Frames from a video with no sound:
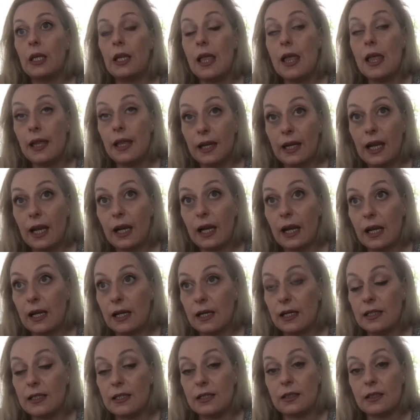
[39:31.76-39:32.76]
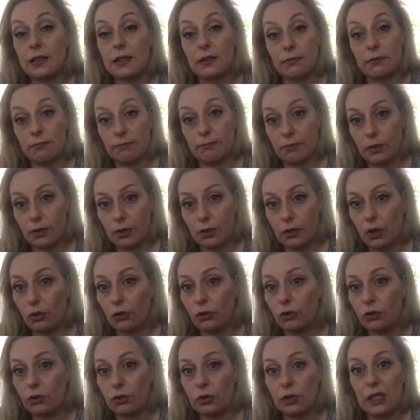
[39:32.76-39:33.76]
realized not
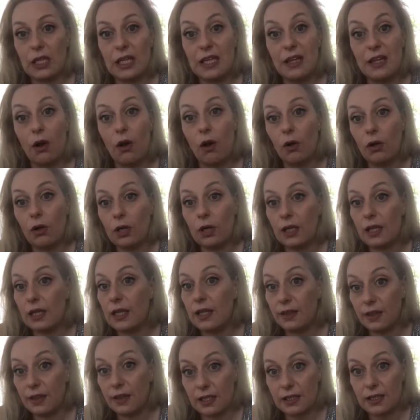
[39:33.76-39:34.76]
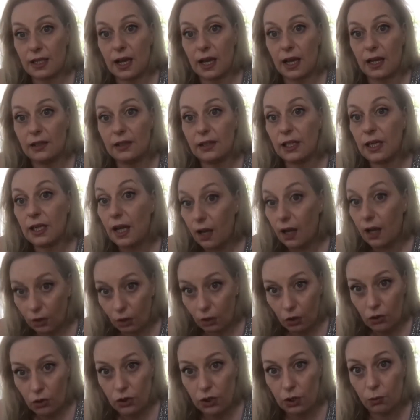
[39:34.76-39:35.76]
only in this country,
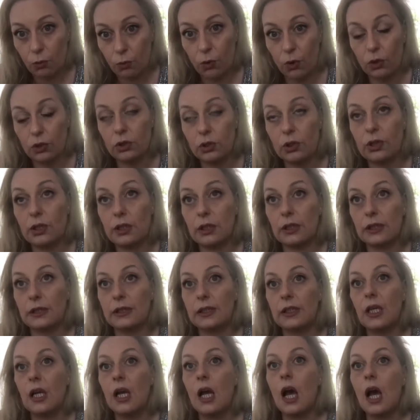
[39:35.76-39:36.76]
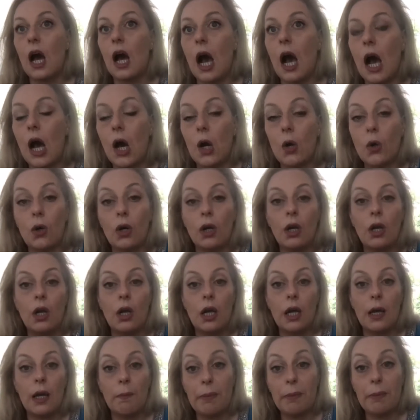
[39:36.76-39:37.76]
across the world, that our
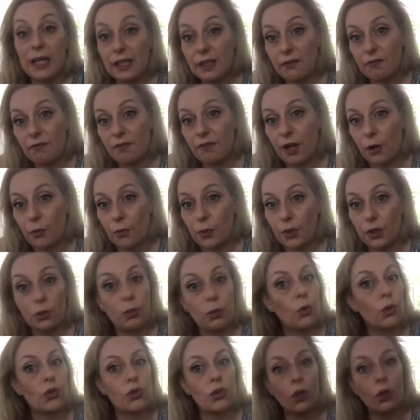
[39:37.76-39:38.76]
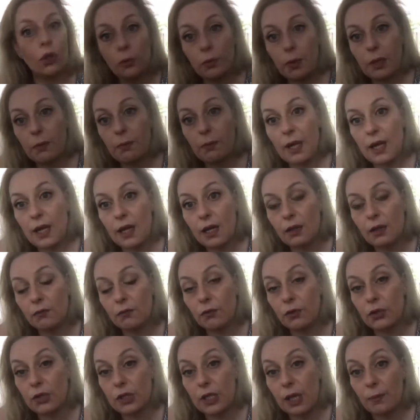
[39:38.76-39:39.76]
built environment was not prepared for
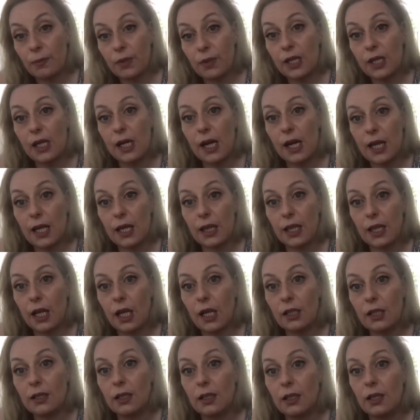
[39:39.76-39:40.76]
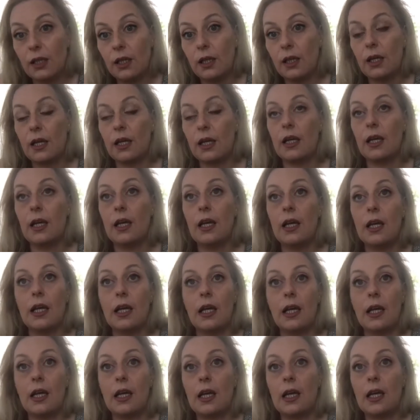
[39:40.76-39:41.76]
something like that.
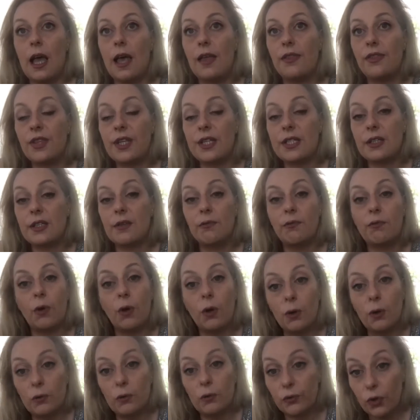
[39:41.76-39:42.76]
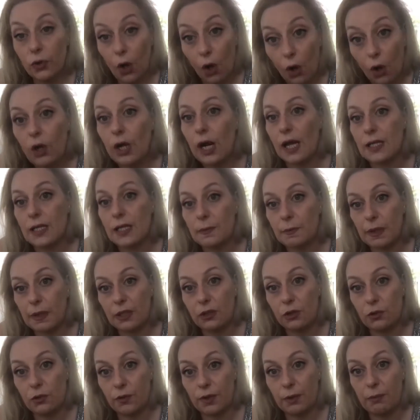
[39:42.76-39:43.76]
Uh, and this involved all
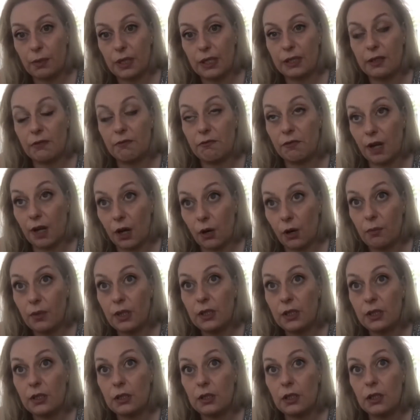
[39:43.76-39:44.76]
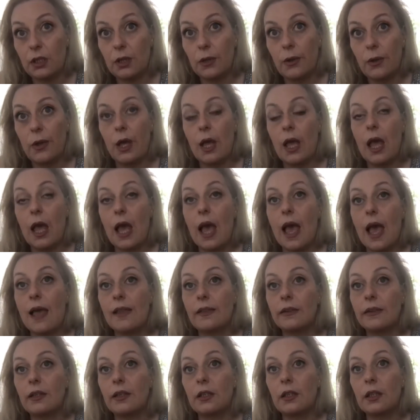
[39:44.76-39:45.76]
aspects of the built environment.
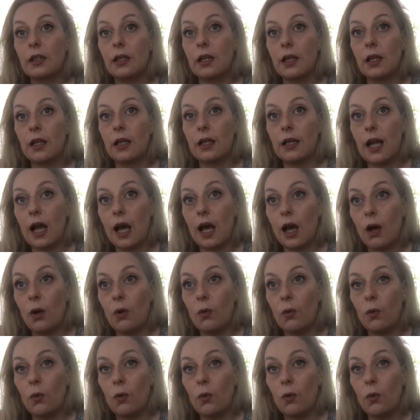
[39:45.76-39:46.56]
And now